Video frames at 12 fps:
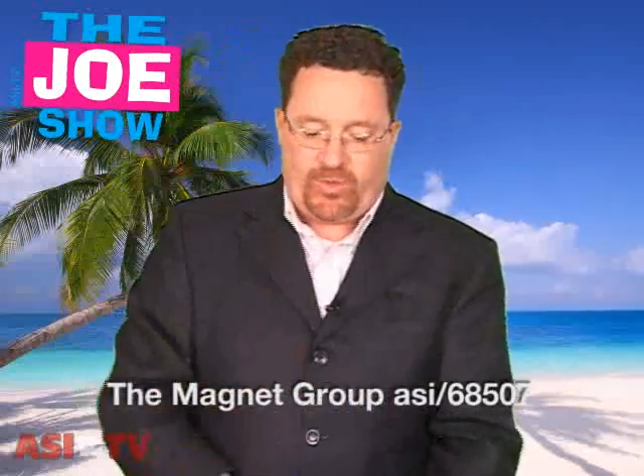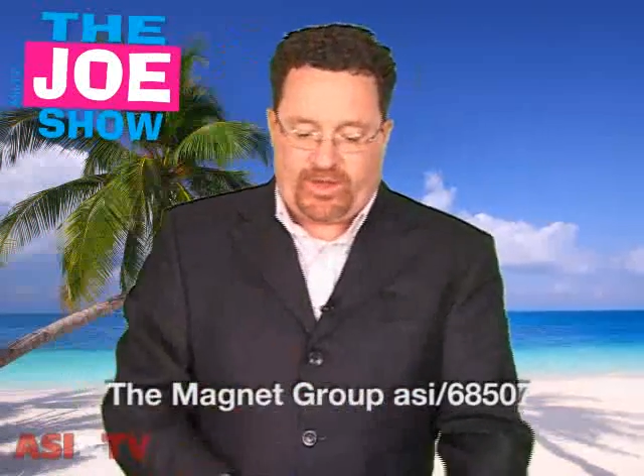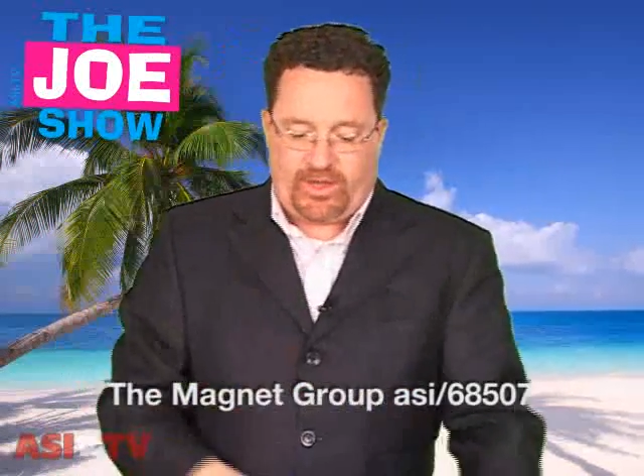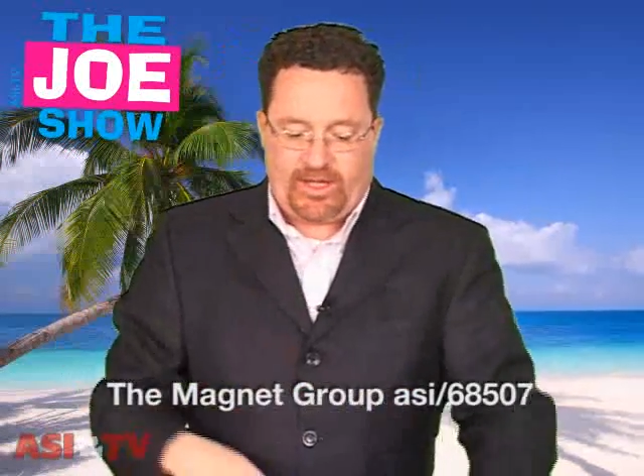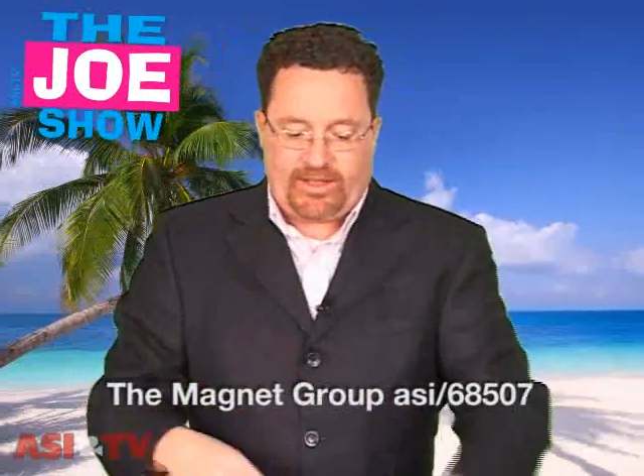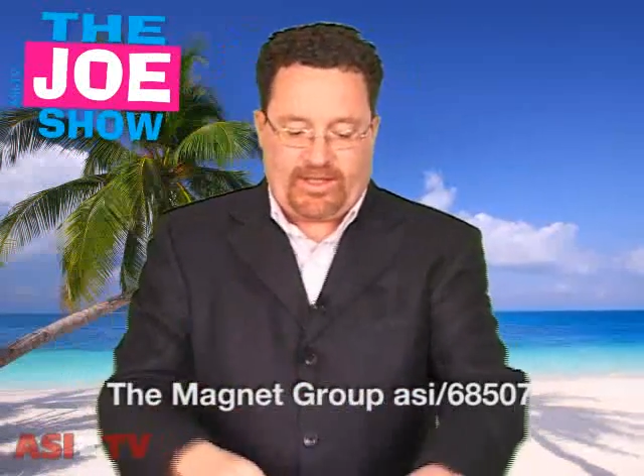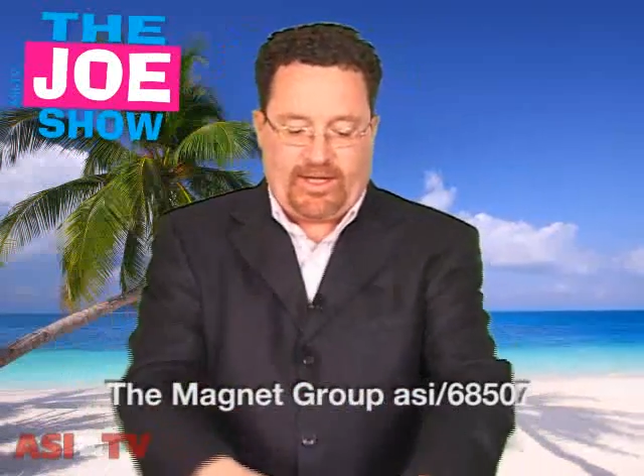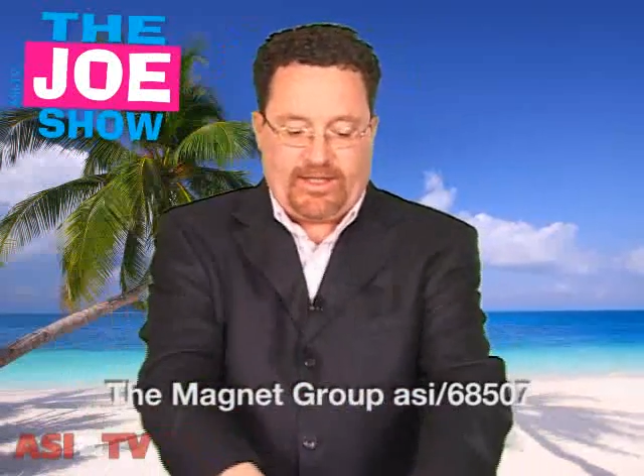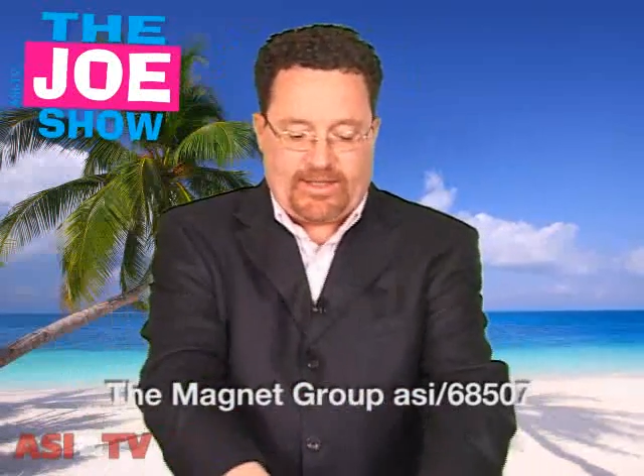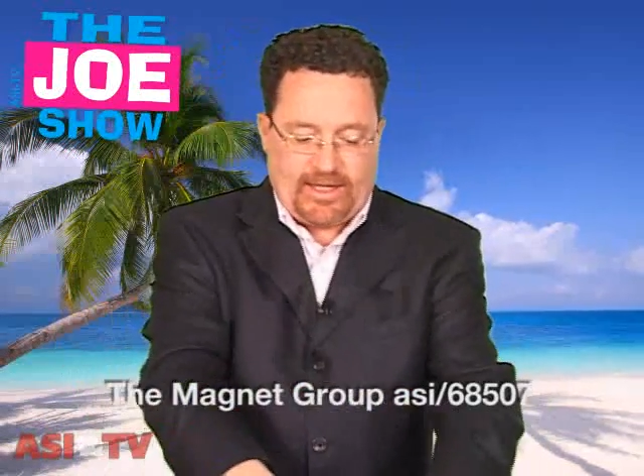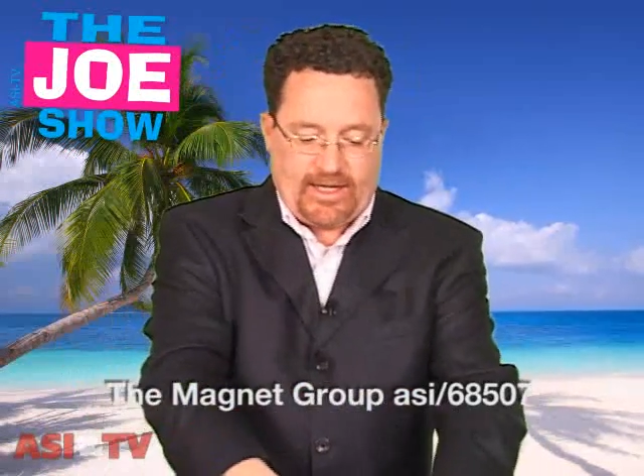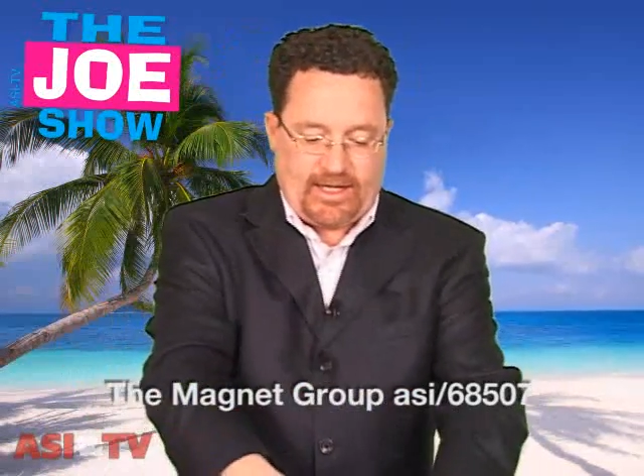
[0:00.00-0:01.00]
What this
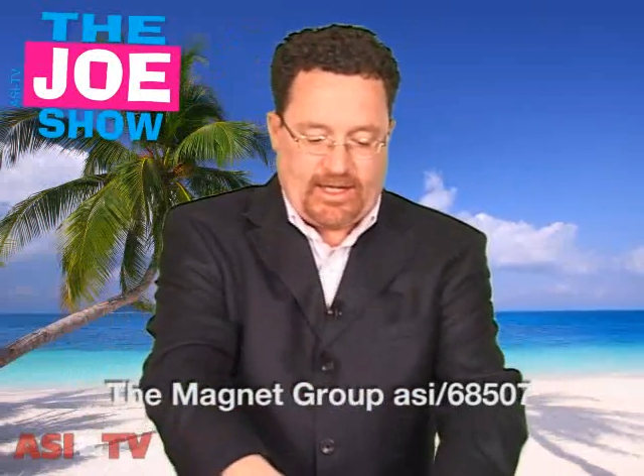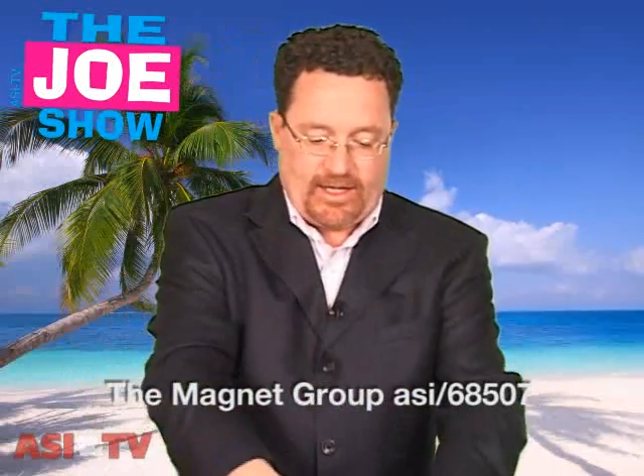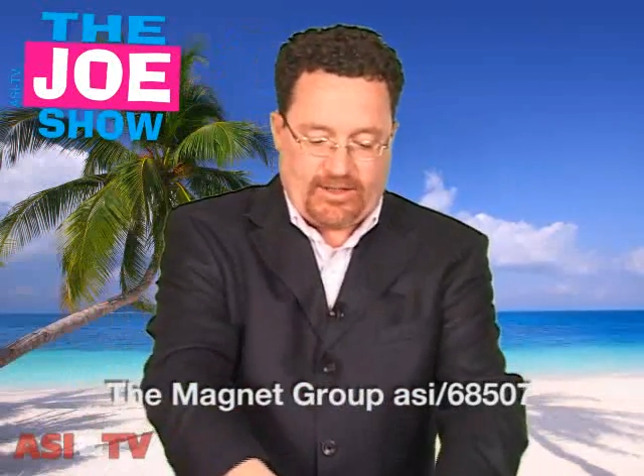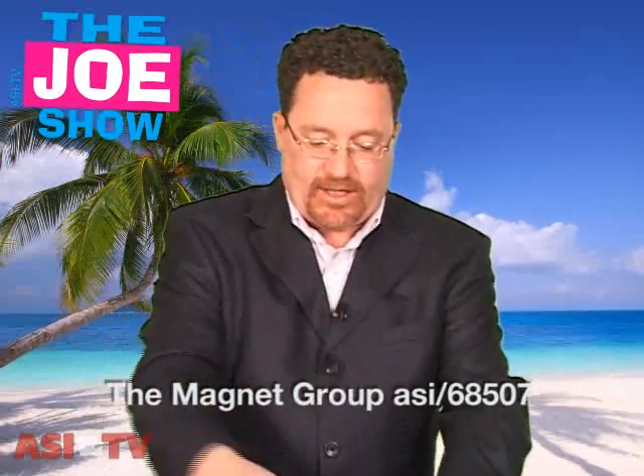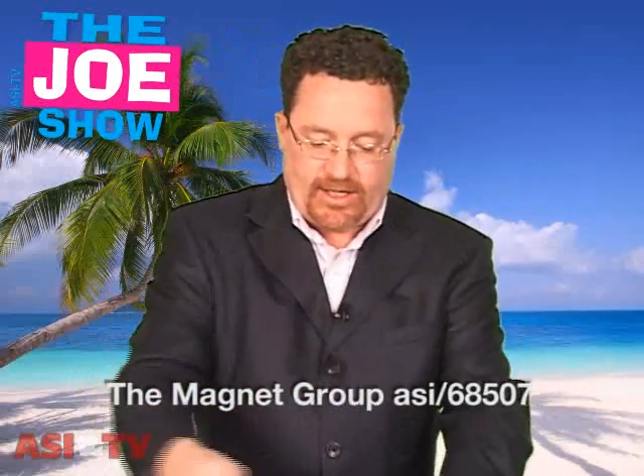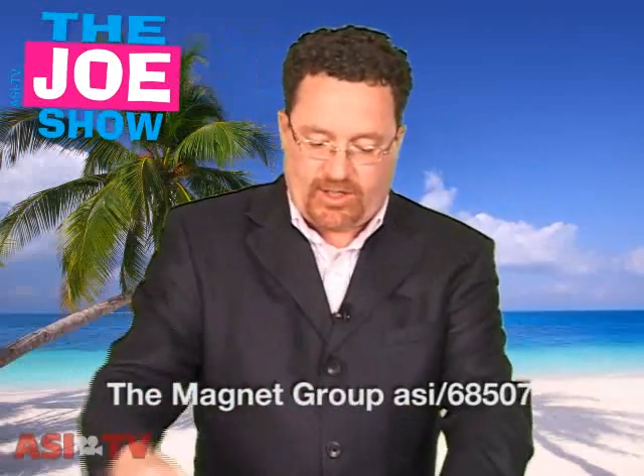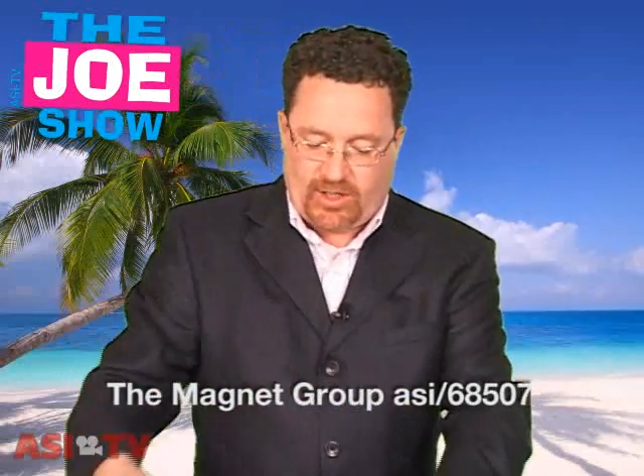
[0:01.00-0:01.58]
is, it is a